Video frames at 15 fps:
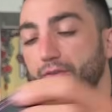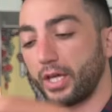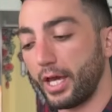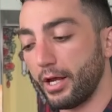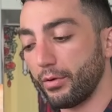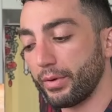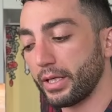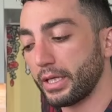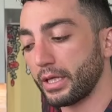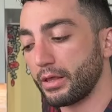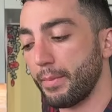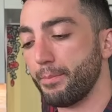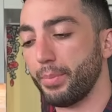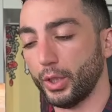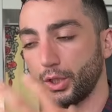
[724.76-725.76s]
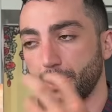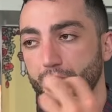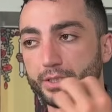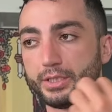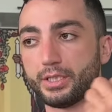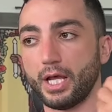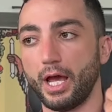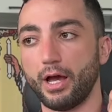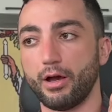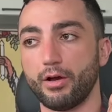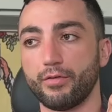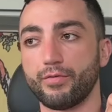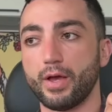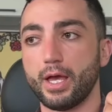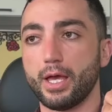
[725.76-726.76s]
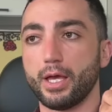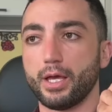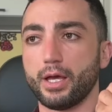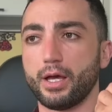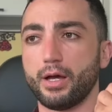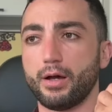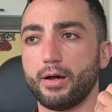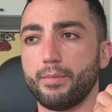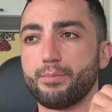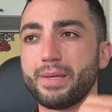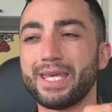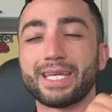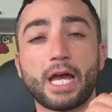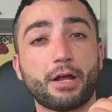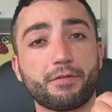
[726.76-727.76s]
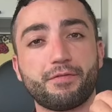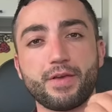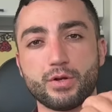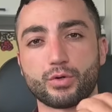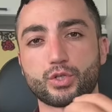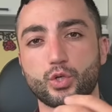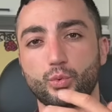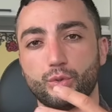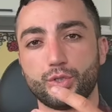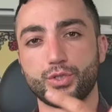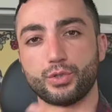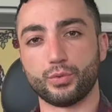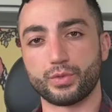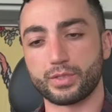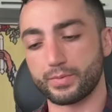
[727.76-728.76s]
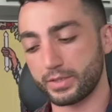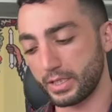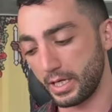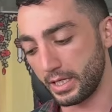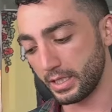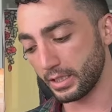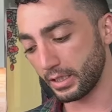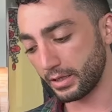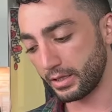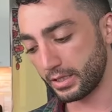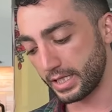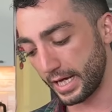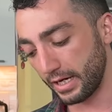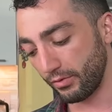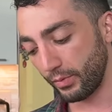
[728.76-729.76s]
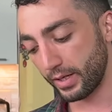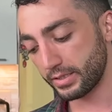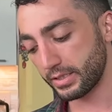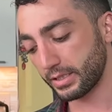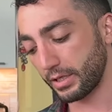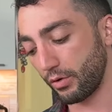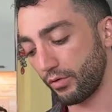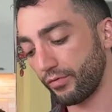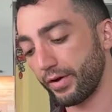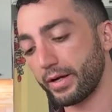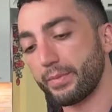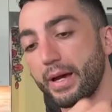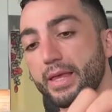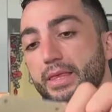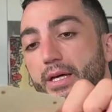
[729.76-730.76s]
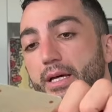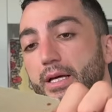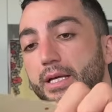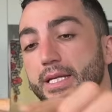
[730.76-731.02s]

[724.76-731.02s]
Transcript: carrying the burden of being unfair towards you. So I'm saying the Ten of Wands is clarified by the